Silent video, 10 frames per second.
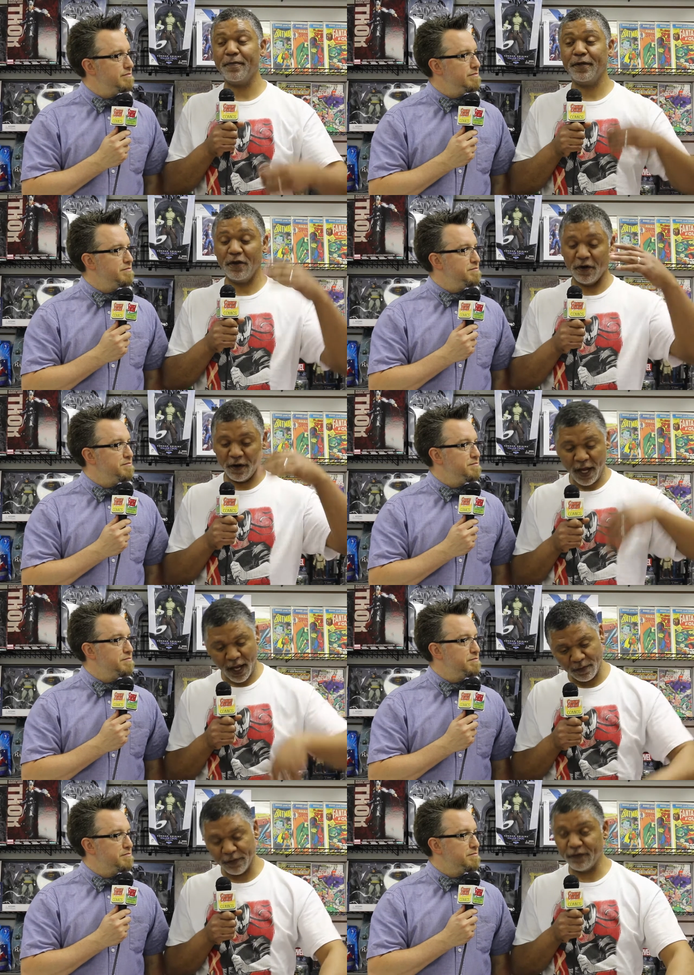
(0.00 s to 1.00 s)
Speaker 1: maybe your
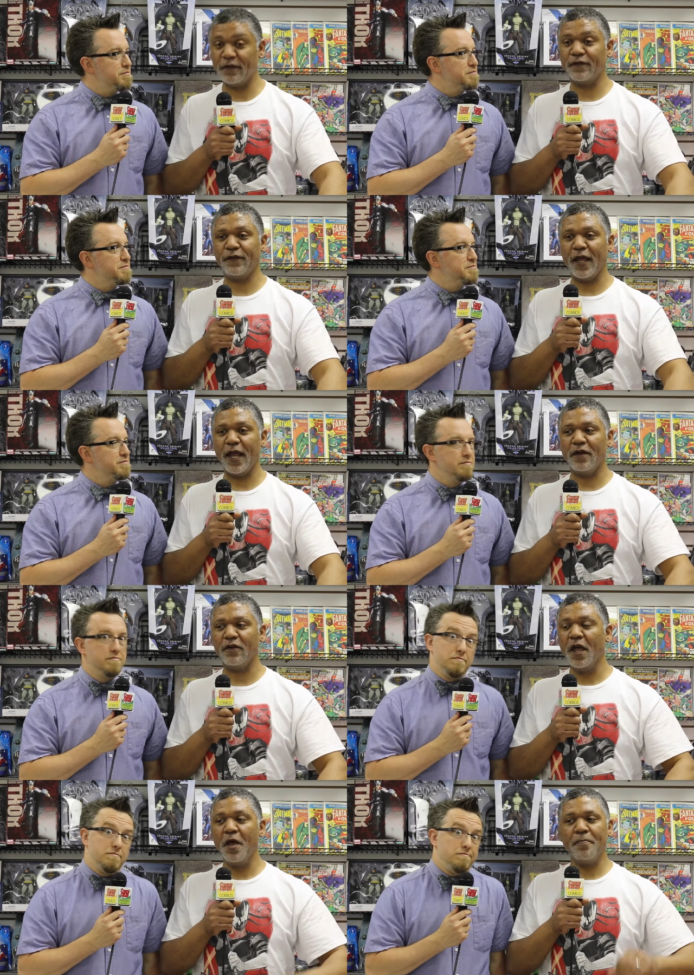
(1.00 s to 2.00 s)
head was in the sand,
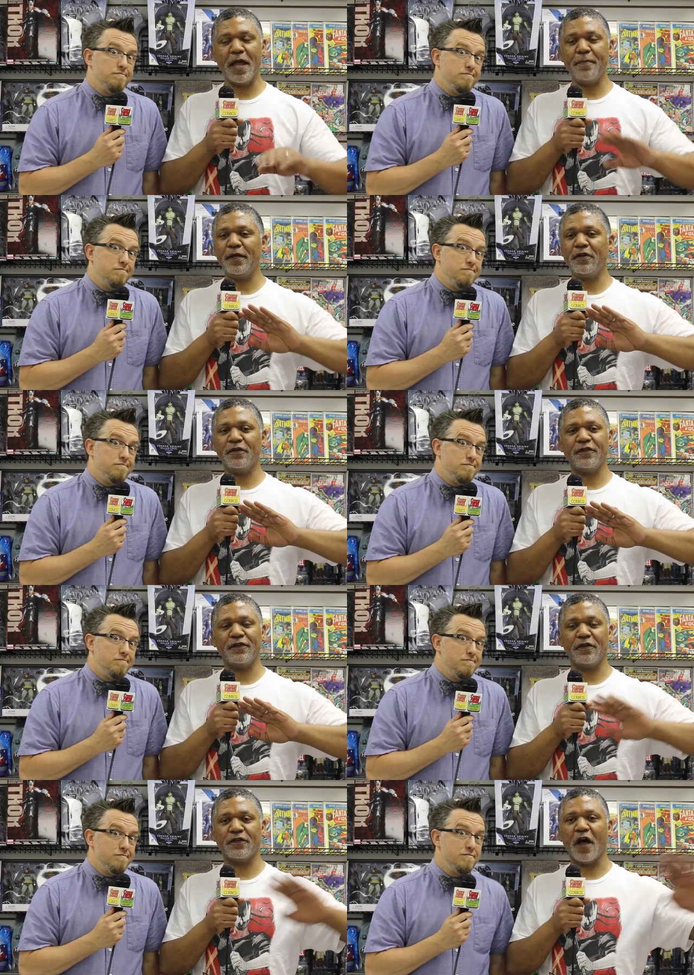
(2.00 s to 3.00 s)
maybe you're just
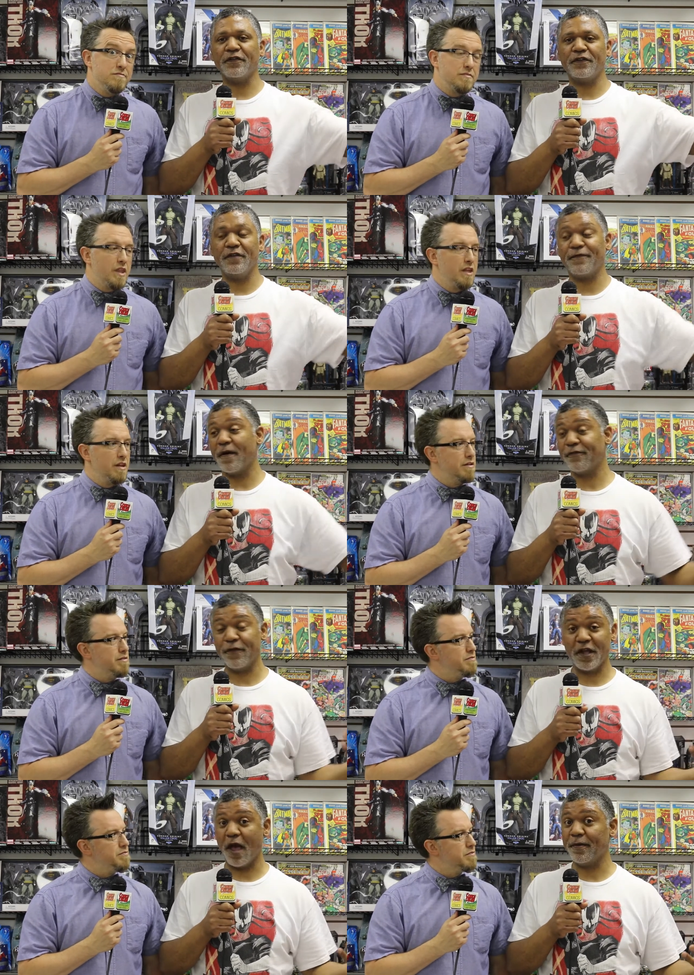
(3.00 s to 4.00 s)
exhausted from
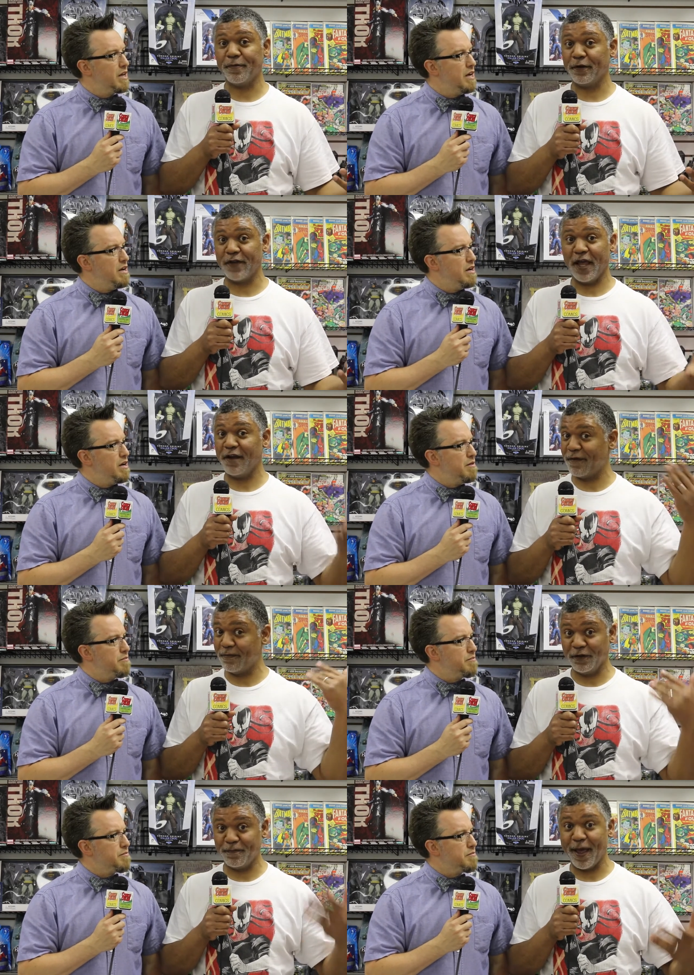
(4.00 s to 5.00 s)
Free Comic Book Day
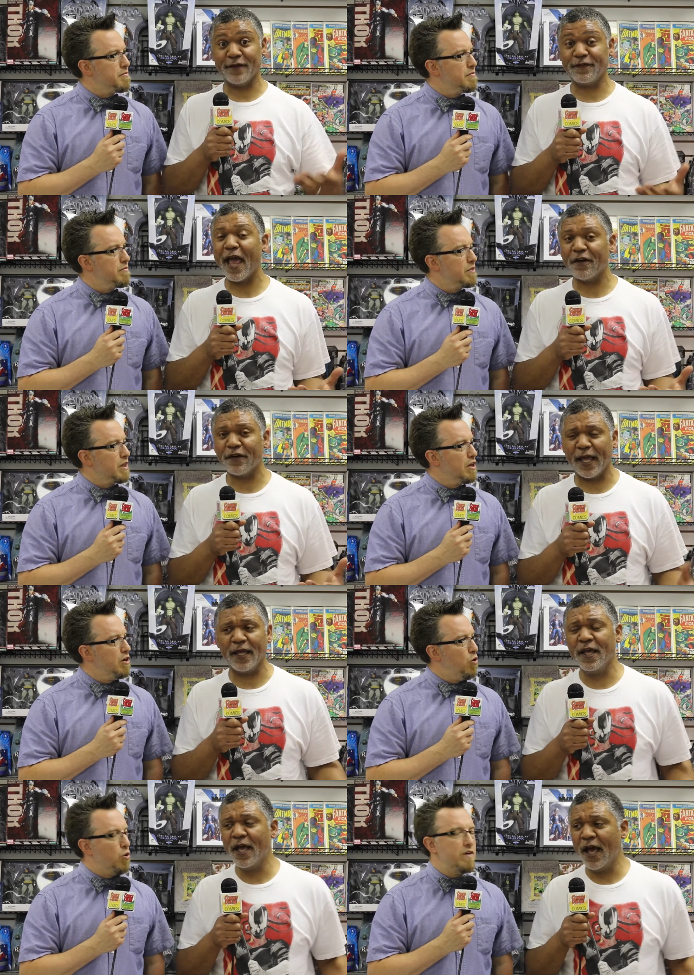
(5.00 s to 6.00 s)
from this past Saturday.
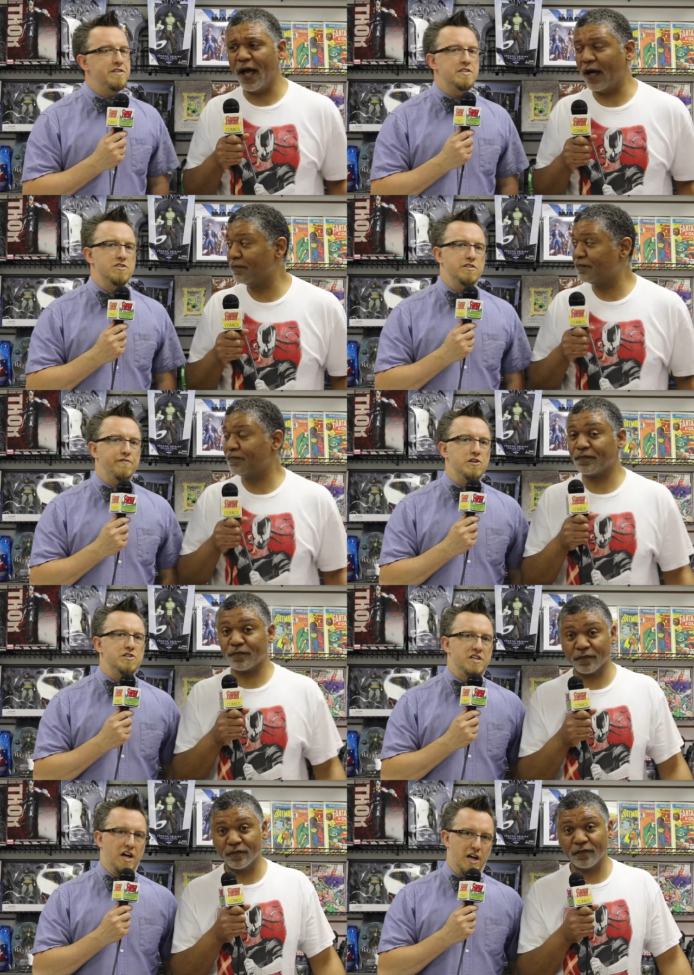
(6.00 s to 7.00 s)
Speaker 2: Or if this is the
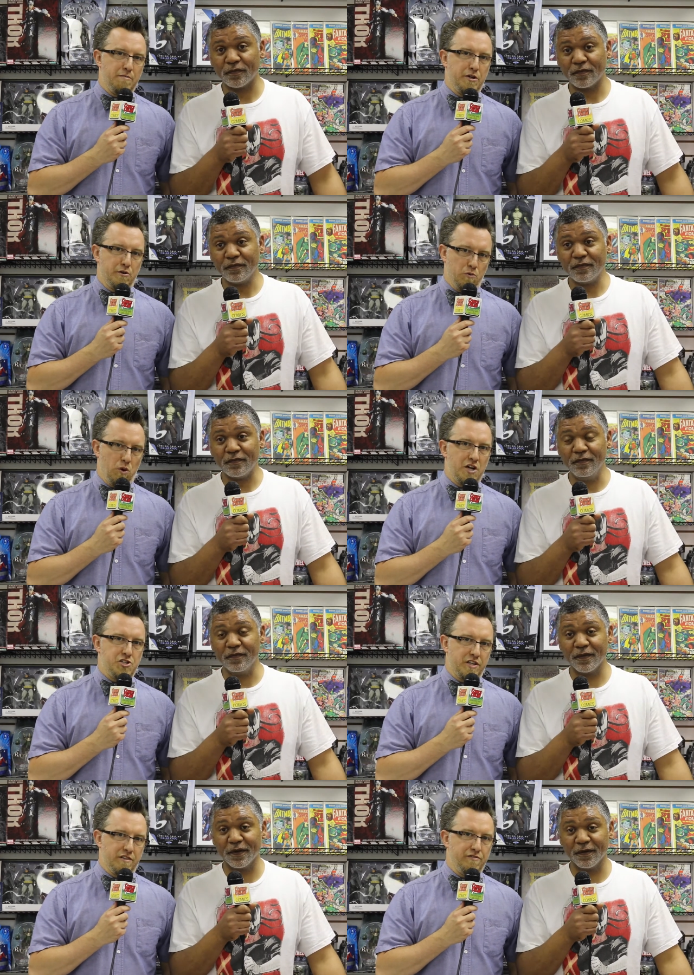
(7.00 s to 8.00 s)
first time you're
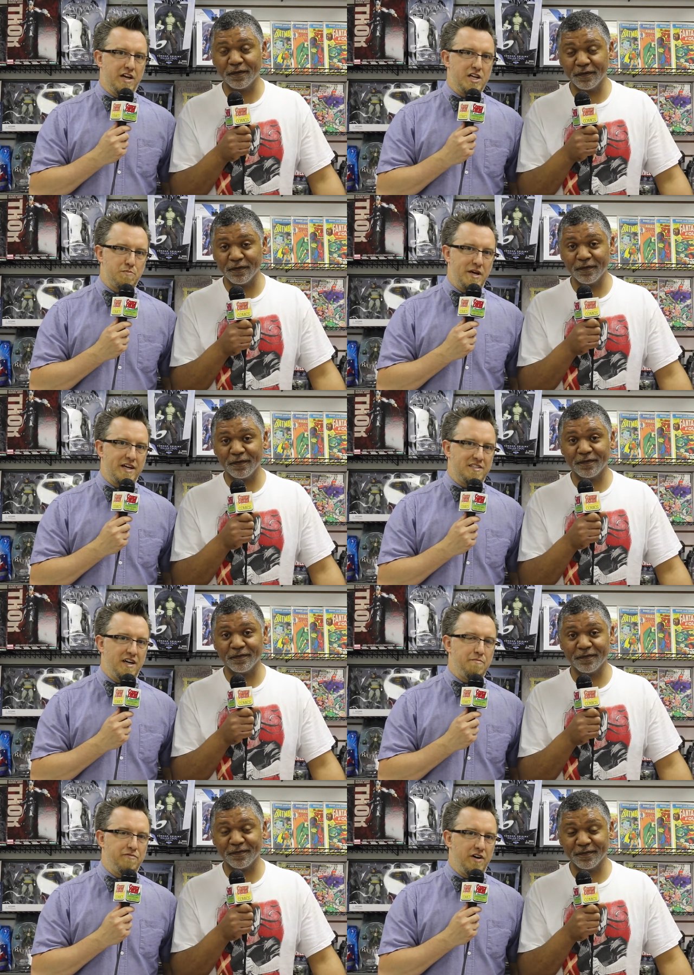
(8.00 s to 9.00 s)
watching the Flashback
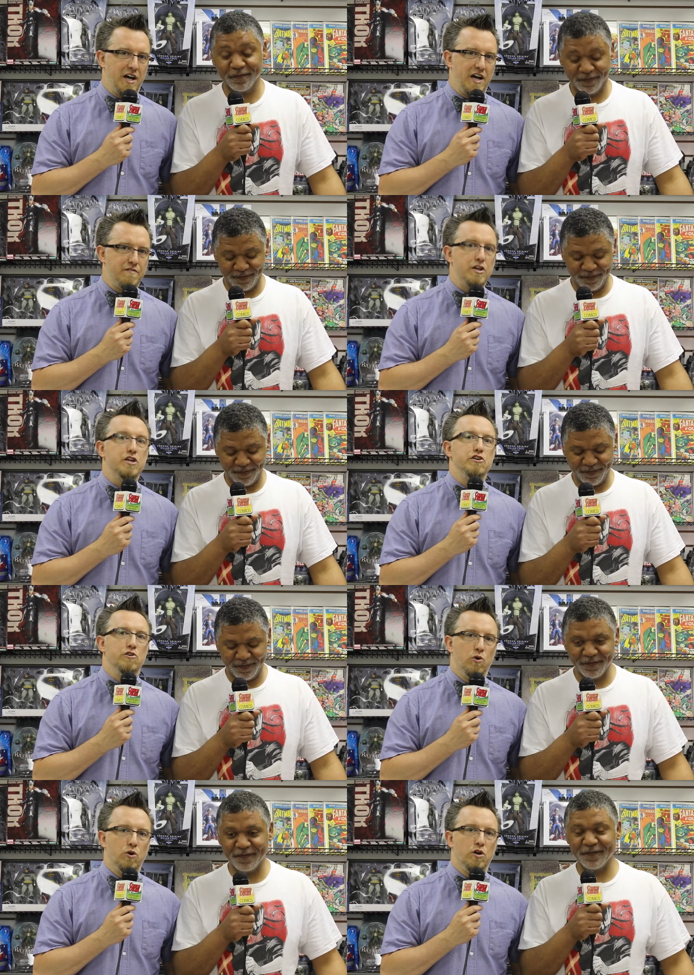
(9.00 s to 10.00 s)
Top 5,
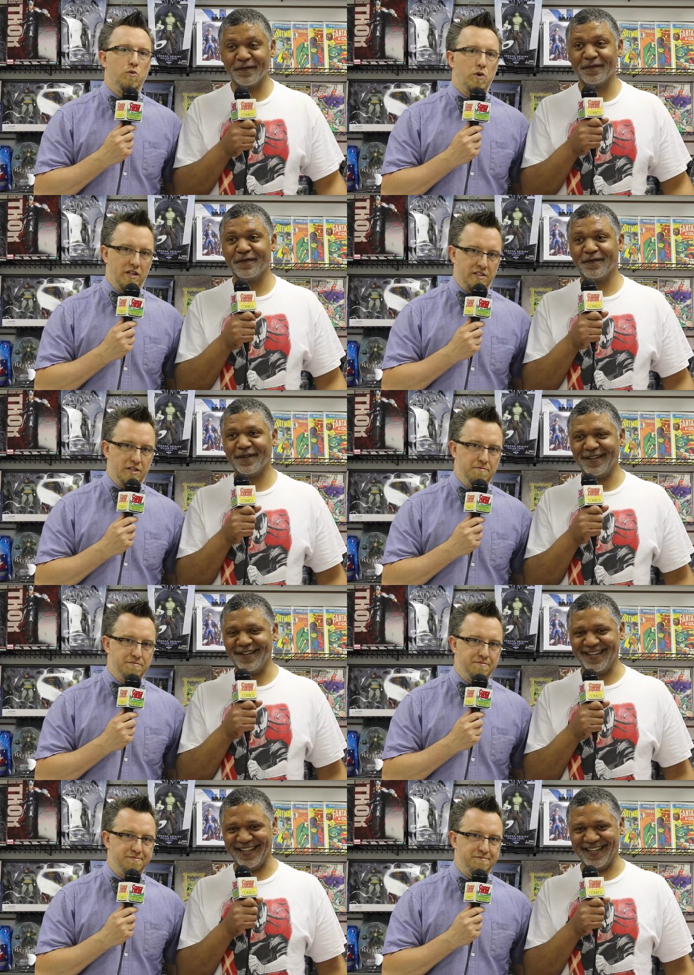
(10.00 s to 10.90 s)
you're welcome.